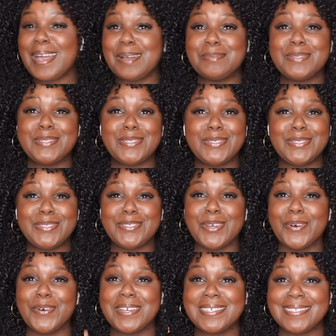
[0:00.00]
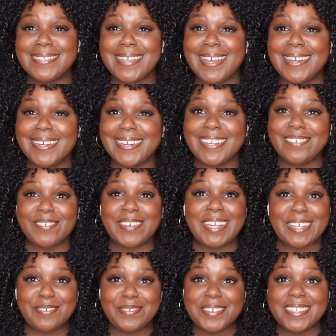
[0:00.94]
I'm so excited and
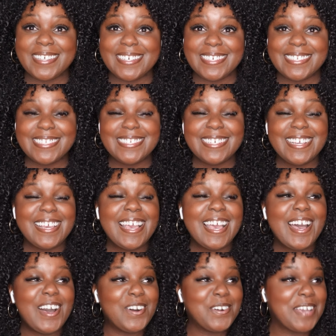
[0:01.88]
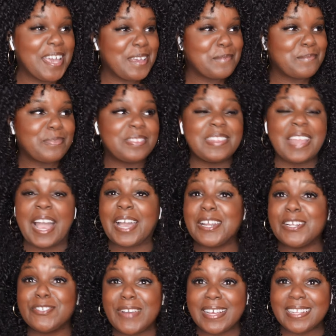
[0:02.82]
ready for this. Okay, not
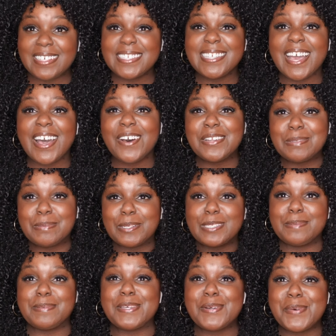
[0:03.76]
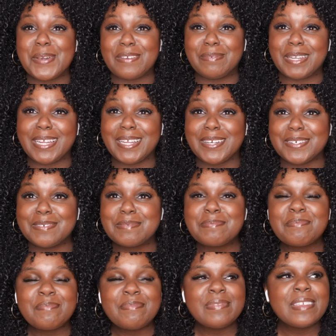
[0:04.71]
gonna drag this out. It's supposed to be a quick video.
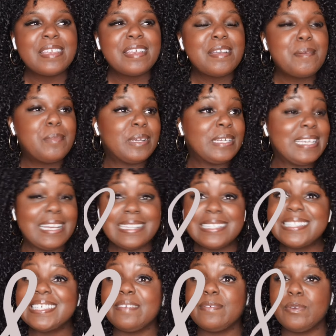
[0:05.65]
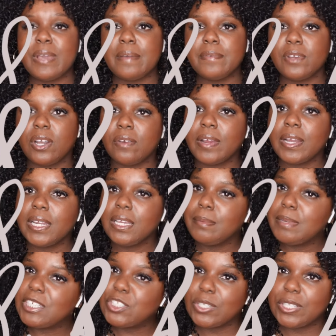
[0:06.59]
But yes, if you have not already,
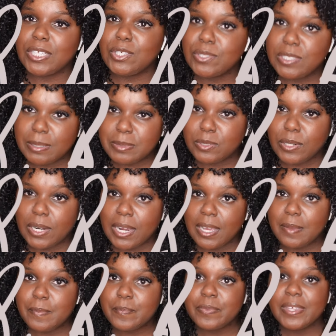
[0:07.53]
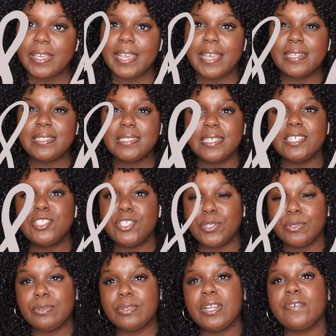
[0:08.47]
make sure that you subscribe and stay
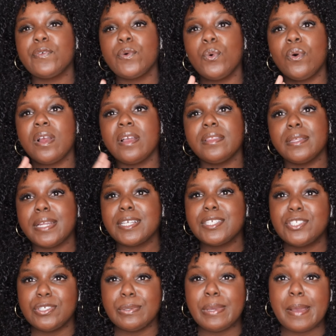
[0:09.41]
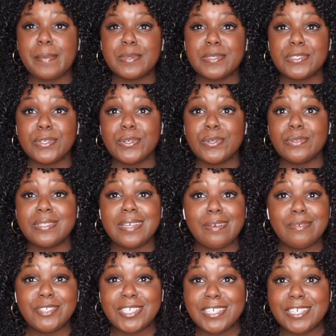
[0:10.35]
tuned for the next two episodes
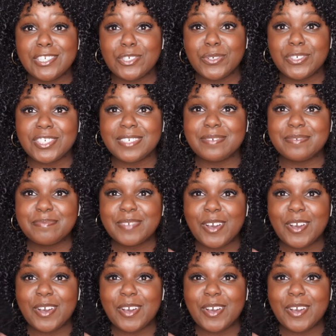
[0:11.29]
of Ginny and Georgia.